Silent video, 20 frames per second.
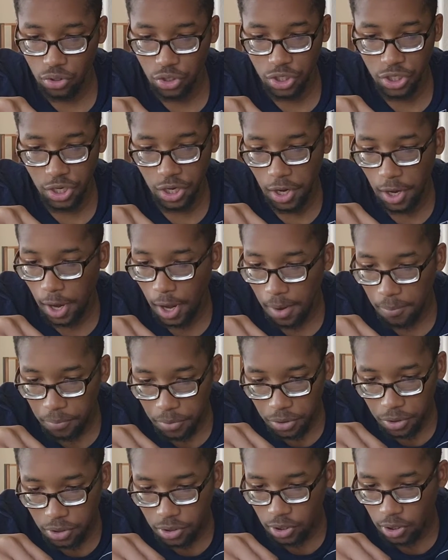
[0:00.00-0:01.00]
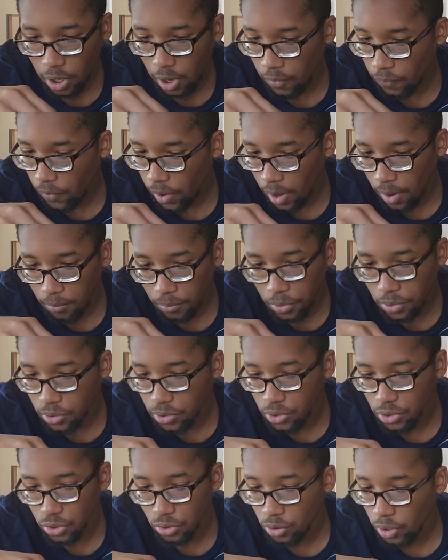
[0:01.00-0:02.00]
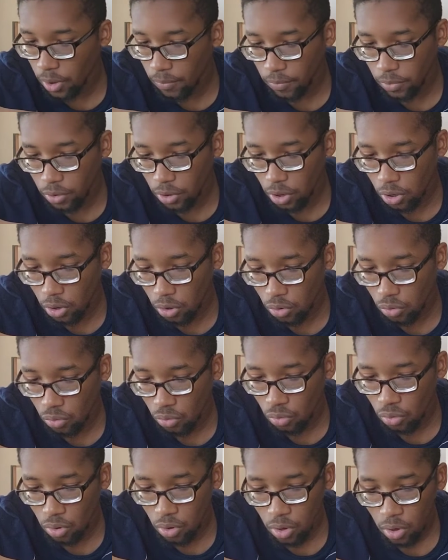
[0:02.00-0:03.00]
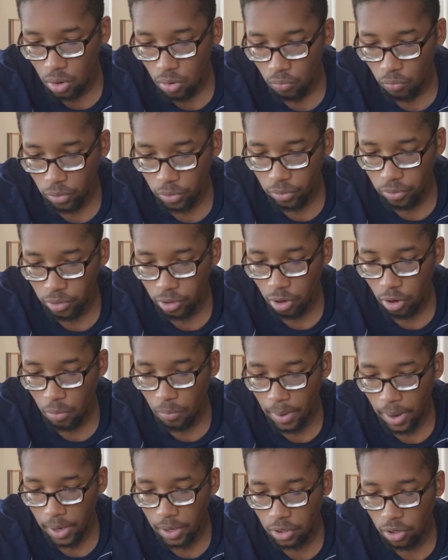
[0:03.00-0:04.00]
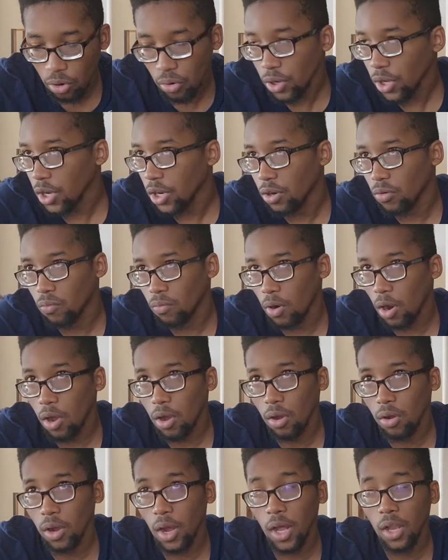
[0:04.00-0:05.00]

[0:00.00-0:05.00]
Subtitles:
Shit happens, life happens, you never know where you can go about it. Don't get it wrong.